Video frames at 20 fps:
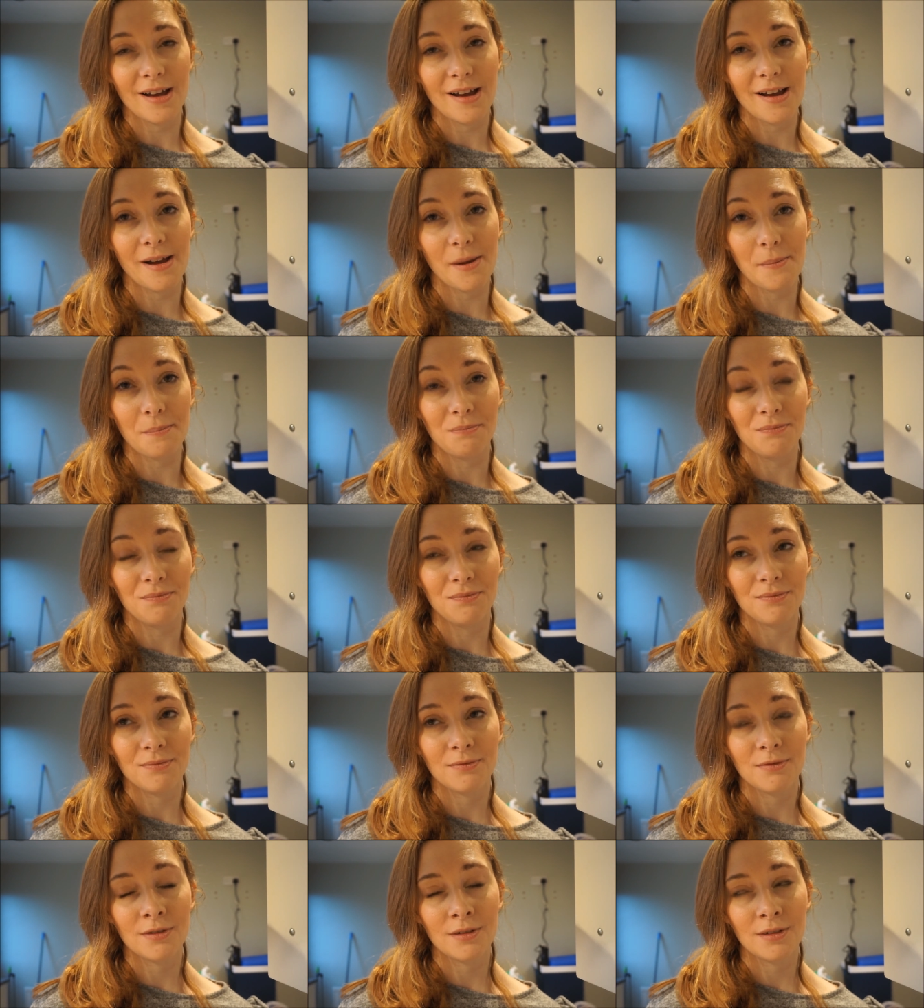
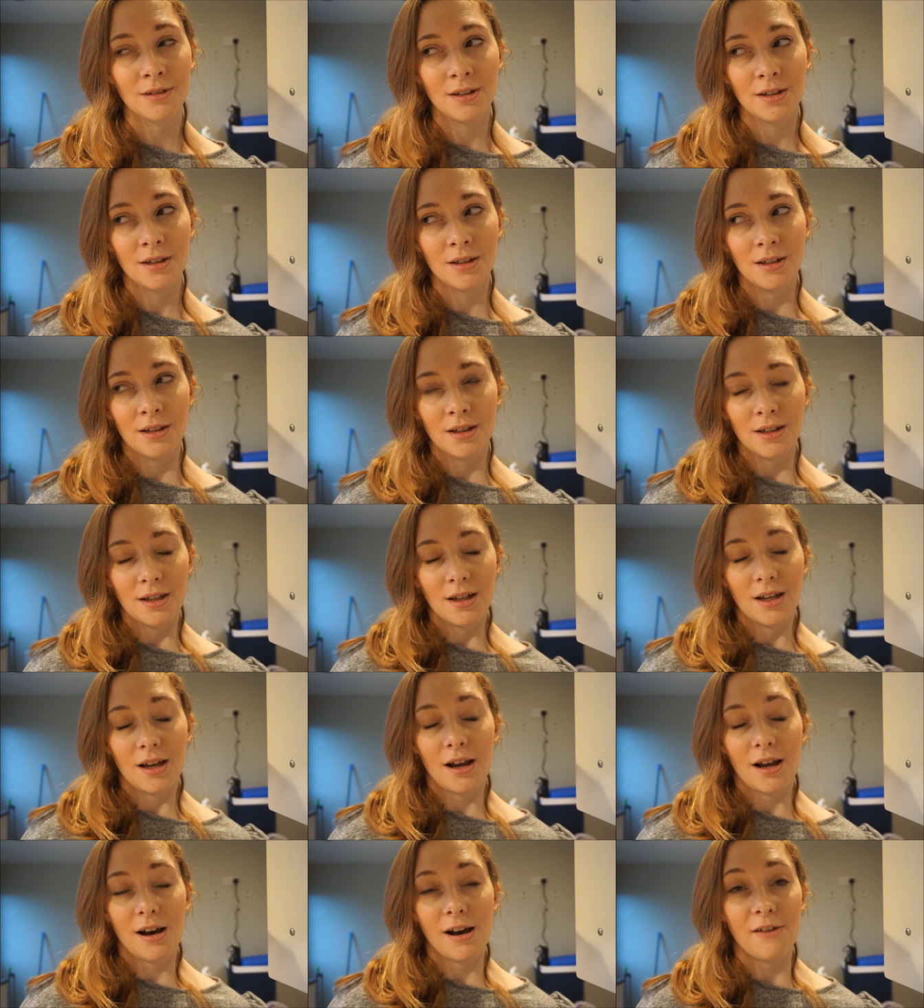
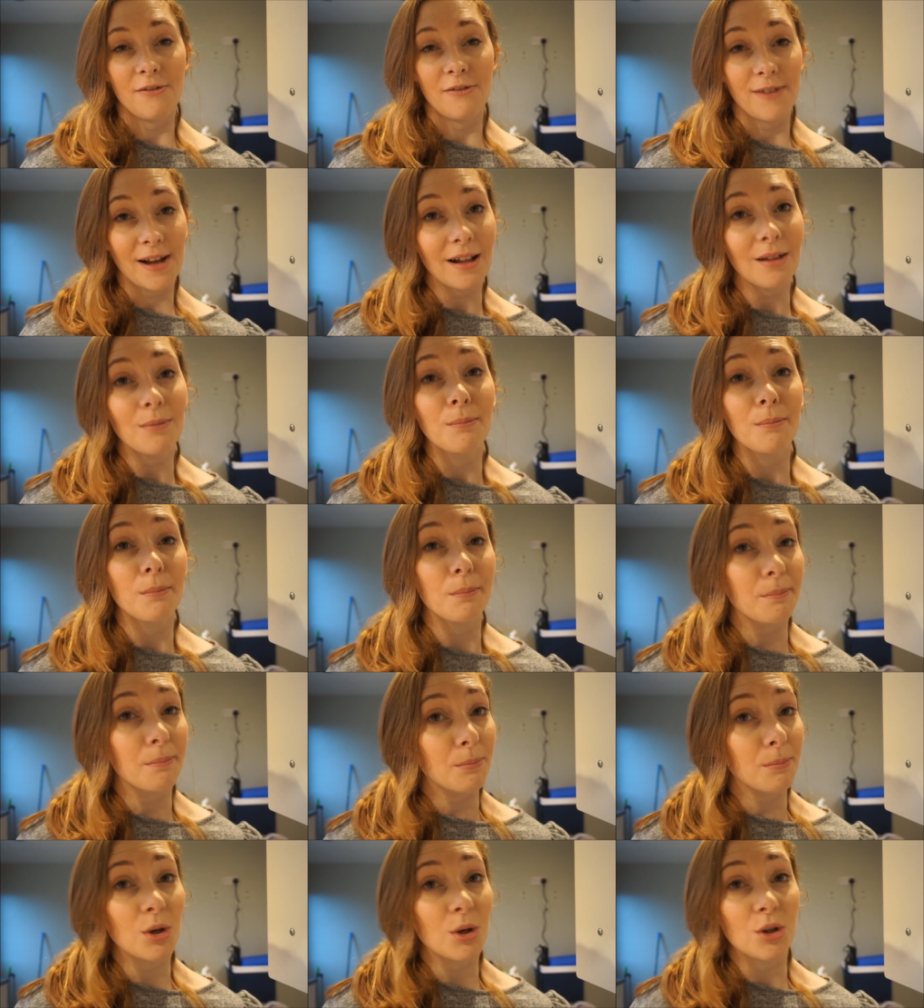I fell
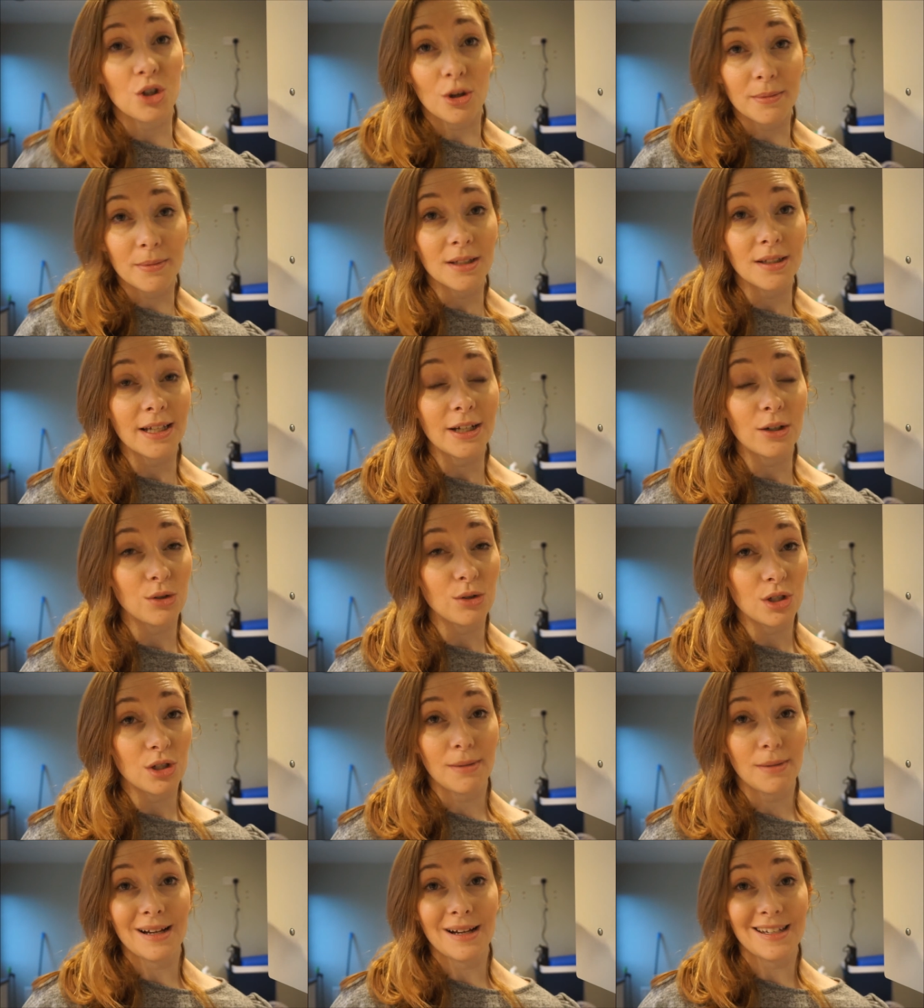predominantly
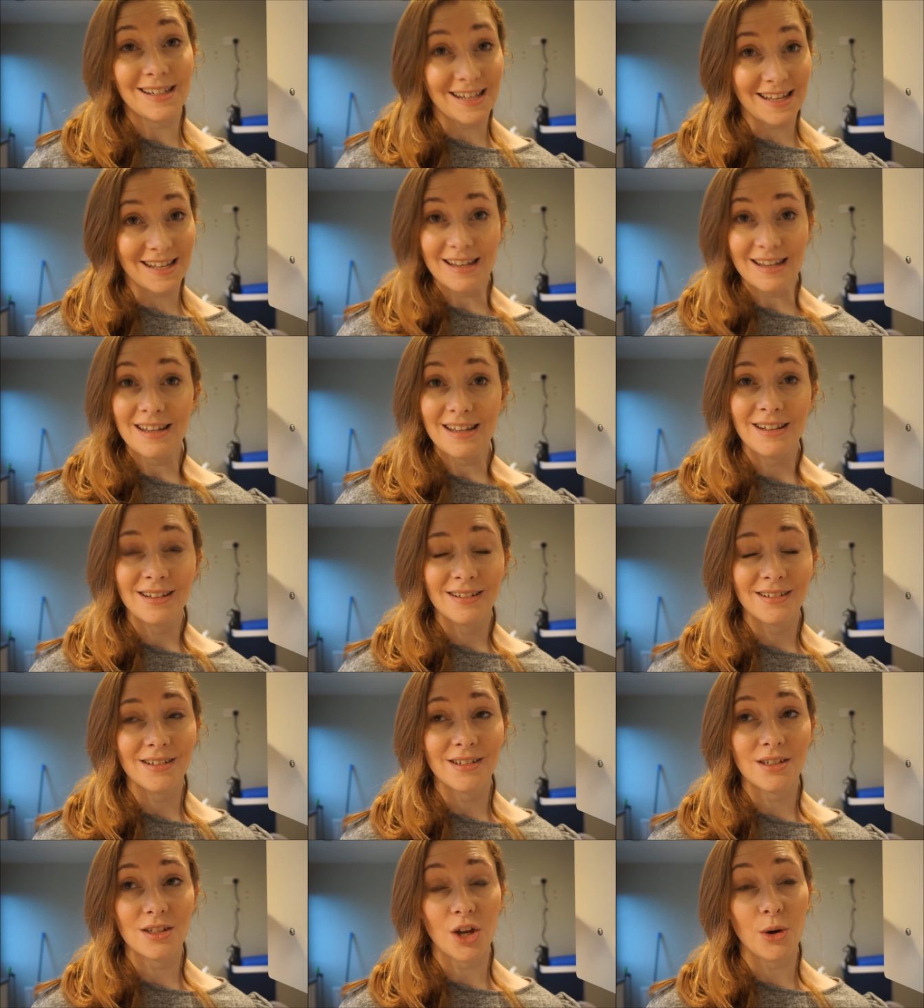onto my knee,
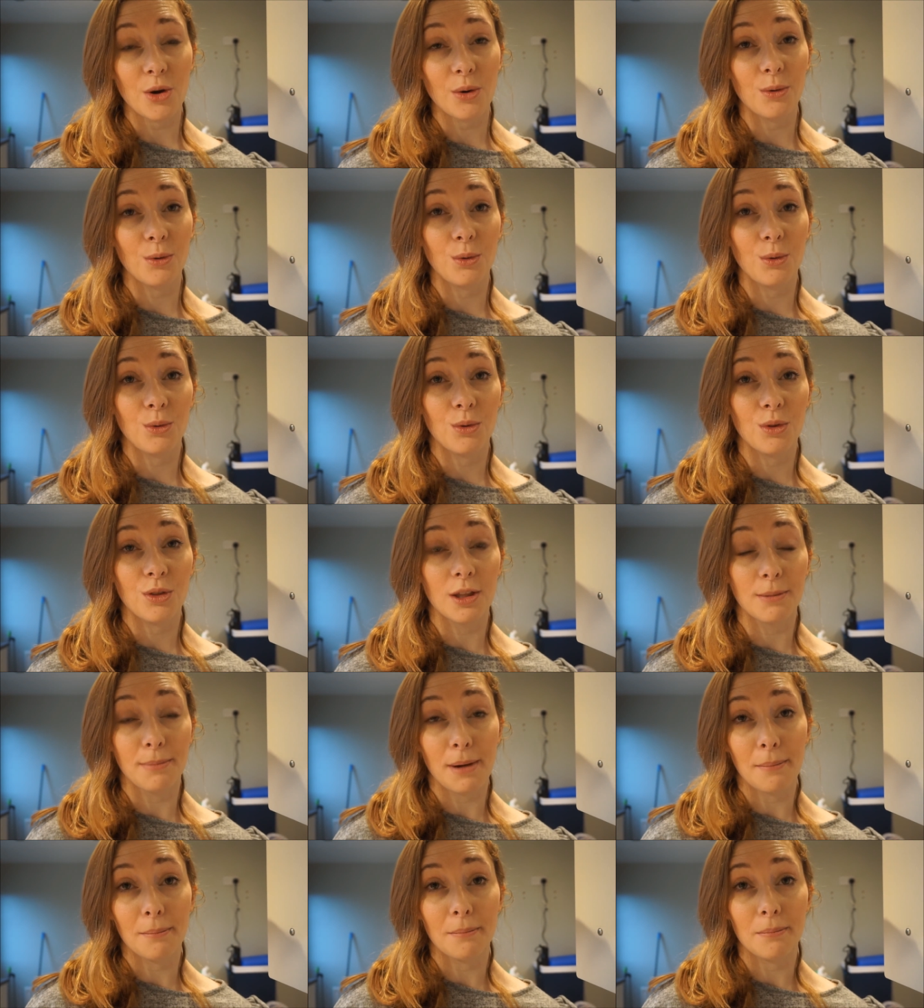so the
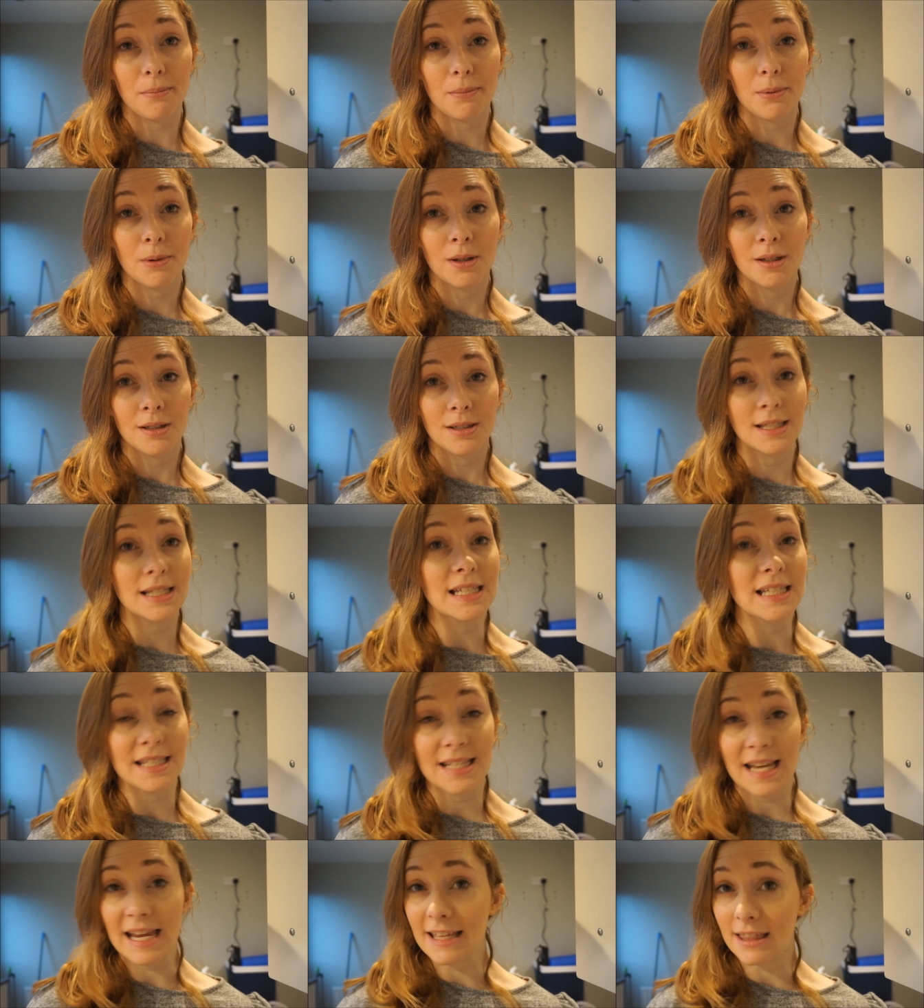bump didn't
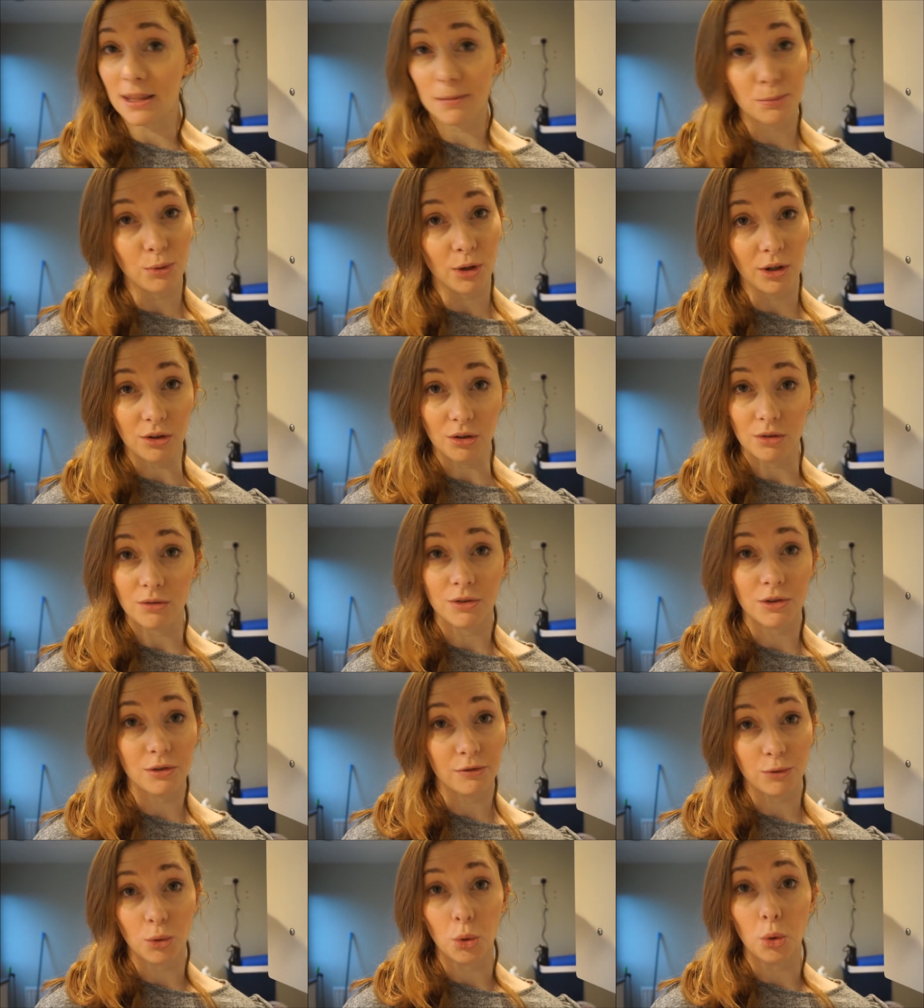take the brunt of the
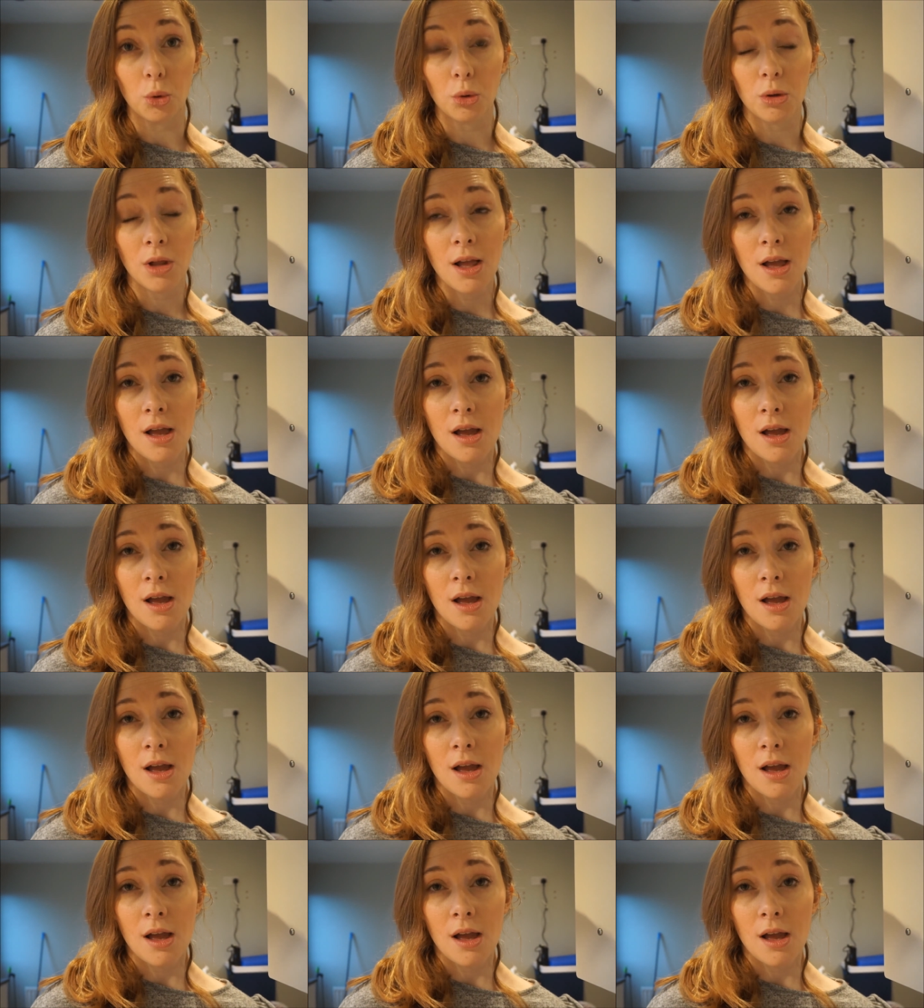fall